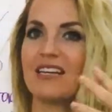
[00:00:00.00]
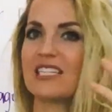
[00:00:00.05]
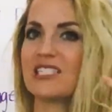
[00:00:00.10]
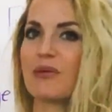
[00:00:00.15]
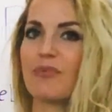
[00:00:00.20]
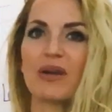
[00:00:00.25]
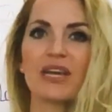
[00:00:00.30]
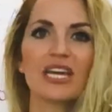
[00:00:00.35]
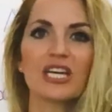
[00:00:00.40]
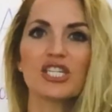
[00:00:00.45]
It's
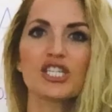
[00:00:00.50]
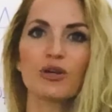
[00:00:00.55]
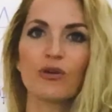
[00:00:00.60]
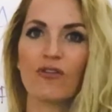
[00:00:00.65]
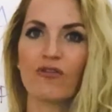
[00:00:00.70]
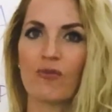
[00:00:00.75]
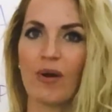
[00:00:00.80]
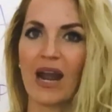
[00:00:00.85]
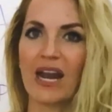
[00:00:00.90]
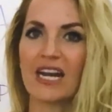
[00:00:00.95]
a big issue
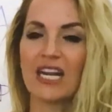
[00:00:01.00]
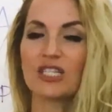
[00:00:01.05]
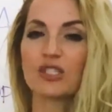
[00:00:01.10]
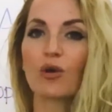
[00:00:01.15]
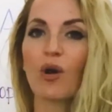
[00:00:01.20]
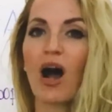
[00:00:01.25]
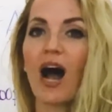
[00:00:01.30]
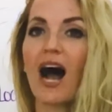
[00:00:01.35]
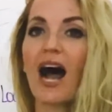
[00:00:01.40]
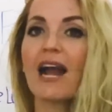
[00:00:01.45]
of mine. And
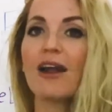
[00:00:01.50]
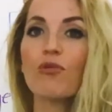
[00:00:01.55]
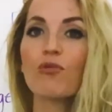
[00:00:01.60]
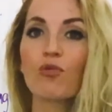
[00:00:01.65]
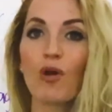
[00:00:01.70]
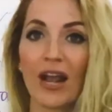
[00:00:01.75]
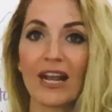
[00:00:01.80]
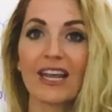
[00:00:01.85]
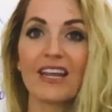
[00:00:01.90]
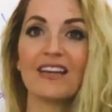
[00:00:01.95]
so I
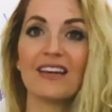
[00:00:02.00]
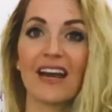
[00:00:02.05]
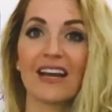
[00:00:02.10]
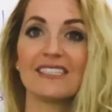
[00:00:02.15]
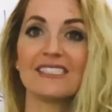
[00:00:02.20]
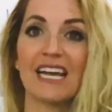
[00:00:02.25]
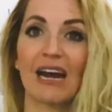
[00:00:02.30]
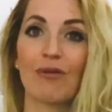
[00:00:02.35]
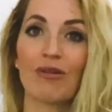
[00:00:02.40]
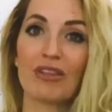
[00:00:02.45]

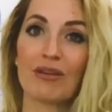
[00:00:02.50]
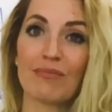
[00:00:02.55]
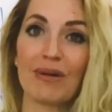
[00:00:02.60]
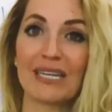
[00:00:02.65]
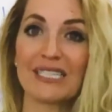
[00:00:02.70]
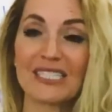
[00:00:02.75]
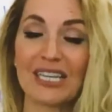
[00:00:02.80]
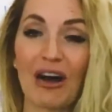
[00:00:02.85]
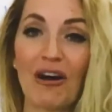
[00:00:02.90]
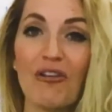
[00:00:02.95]
recognize that within
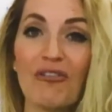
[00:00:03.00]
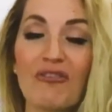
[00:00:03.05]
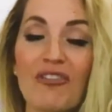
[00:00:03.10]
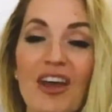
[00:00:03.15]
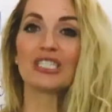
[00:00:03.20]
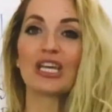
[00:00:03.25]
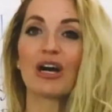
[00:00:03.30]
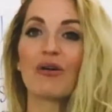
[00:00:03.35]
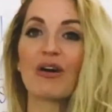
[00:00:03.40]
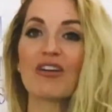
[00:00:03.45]
myself.
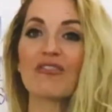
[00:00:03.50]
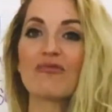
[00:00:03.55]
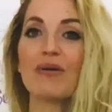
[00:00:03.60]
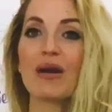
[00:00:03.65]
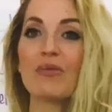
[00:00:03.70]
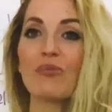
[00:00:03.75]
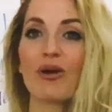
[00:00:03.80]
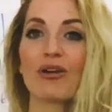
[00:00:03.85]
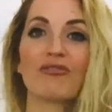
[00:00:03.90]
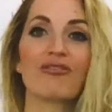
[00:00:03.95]
So if
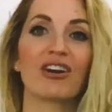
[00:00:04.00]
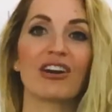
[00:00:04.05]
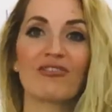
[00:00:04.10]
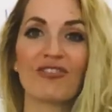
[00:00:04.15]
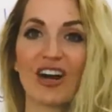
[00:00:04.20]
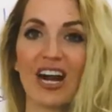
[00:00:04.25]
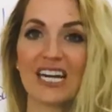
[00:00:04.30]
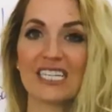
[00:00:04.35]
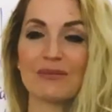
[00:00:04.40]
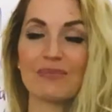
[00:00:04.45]
my boyfriend ever
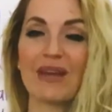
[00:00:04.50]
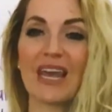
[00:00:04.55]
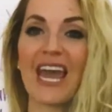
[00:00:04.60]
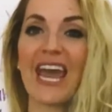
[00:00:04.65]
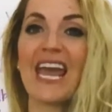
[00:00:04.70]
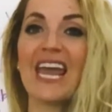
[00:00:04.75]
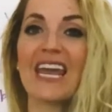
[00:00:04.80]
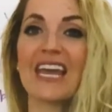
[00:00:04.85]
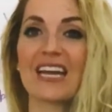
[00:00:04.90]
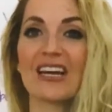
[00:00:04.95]
asked me,
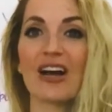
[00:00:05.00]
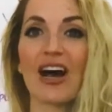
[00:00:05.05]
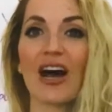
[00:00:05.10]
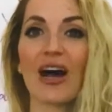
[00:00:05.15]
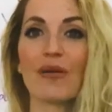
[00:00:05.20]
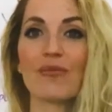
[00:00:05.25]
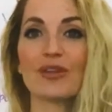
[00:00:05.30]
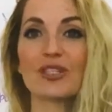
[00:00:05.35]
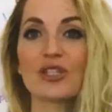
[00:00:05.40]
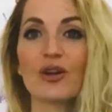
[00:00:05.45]
hey,
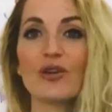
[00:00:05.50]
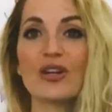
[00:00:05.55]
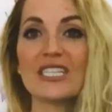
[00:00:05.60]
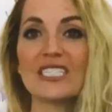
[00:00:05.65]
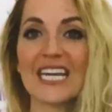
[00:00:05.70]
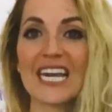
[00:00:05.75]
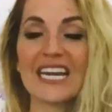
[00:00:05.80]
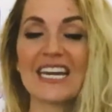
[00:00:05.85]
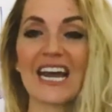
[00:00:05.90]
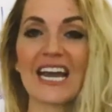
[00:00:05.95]
um, let's go to
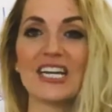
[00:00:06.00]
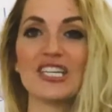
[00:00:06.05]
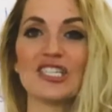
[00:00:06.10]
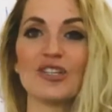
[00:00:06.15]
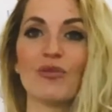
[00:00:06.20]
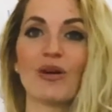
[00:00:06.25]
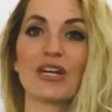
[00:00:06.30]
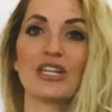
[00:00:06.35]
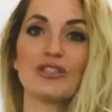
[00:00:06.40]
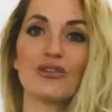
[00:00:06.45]
date night. Do
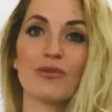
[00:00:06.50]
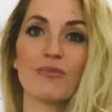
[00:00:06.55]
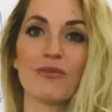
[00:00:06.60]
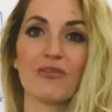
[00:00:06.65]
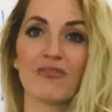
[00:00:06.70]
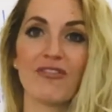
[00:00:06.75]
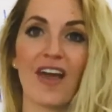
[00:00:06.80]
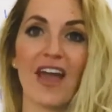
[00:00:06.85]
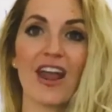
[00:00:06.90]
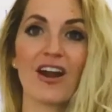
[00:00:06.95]
you wanna do a
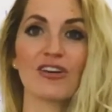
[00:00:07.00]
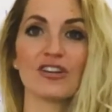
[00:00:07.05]
buffet